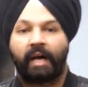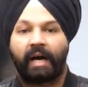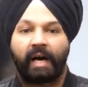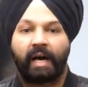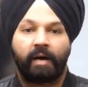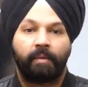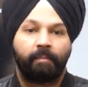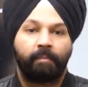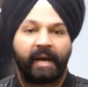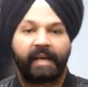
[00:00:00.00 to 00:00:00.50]

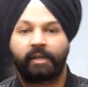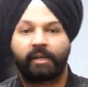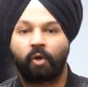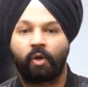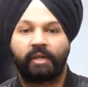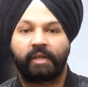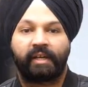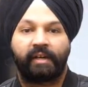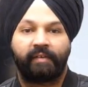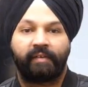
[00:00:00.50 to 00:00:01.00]

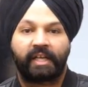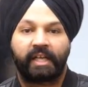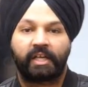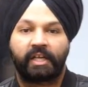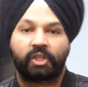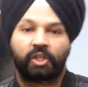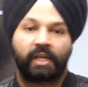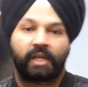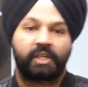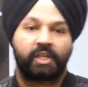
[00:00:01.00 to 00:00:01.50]

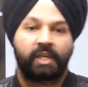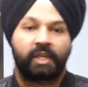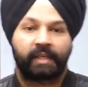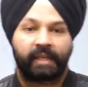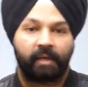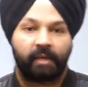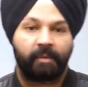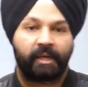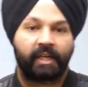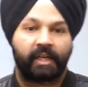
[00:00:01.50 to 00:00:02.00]
microgravity research
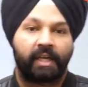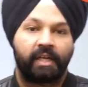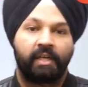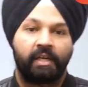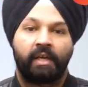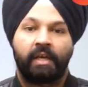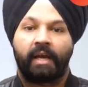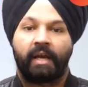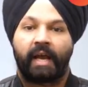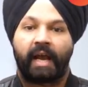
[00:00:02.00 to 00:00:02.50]
can be
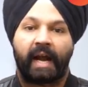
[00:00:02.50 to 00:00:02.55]
done,